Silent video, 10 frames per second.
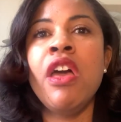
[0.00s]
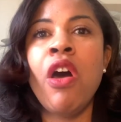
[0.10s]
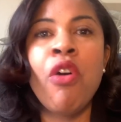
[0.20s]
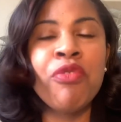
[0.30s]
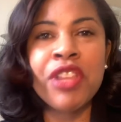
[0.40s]

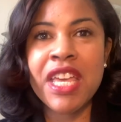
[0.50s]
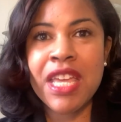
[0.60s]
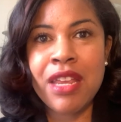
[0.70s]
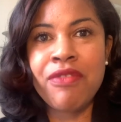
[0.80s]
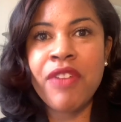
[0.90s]
hopefully get
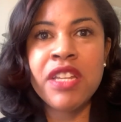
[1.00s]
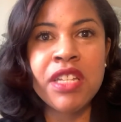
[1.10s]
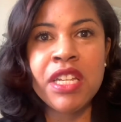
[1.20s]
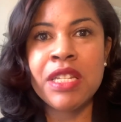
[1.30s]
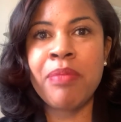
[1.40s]
it
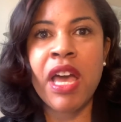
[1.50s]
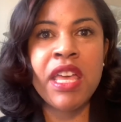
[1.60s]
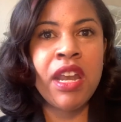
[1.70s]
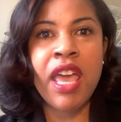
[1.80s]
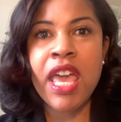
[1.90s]
funded by
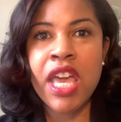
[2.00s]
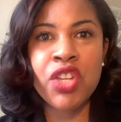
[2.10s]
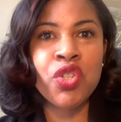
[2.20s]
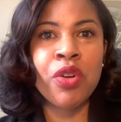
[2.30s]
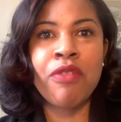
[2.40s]

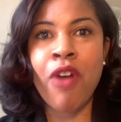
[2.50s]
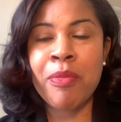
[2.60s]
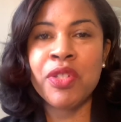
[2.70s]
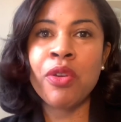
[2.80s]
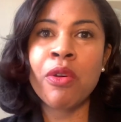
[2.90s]
NIH or a
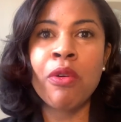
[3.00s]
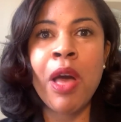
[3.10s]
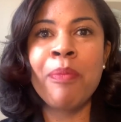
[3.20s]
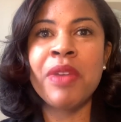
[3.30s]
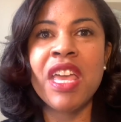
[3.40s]
pharmaceutical
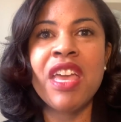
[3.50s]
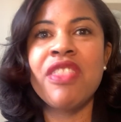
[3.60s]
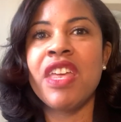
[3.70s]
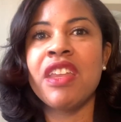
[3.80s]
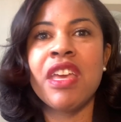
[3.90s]
company,
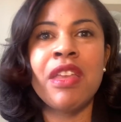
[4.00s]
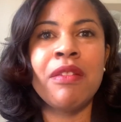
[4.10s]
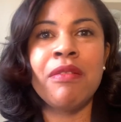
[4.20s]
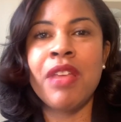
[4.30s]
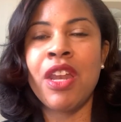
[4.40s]
then get
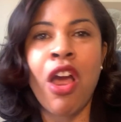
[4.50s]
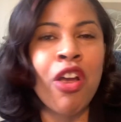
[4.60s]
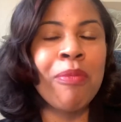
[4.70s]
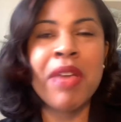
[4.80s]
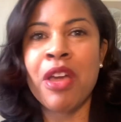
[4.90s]
an
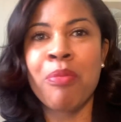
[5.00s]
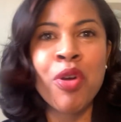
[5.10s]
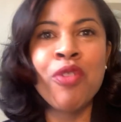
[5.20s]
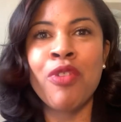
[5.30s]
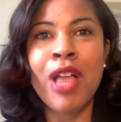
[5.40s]
IRB
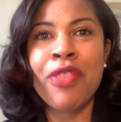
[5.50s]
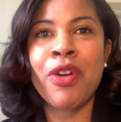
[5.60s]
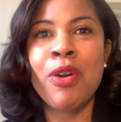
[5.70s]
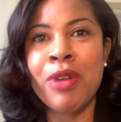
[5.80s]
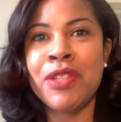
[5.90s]
approval at
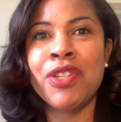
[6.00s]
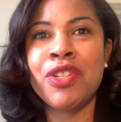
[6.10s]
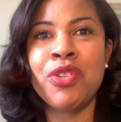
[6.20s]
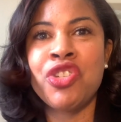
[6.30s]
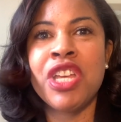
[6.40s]
their own
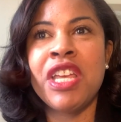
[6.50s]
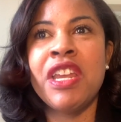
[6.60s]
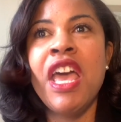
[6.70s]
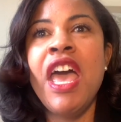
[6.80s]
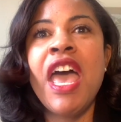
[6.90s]
institution.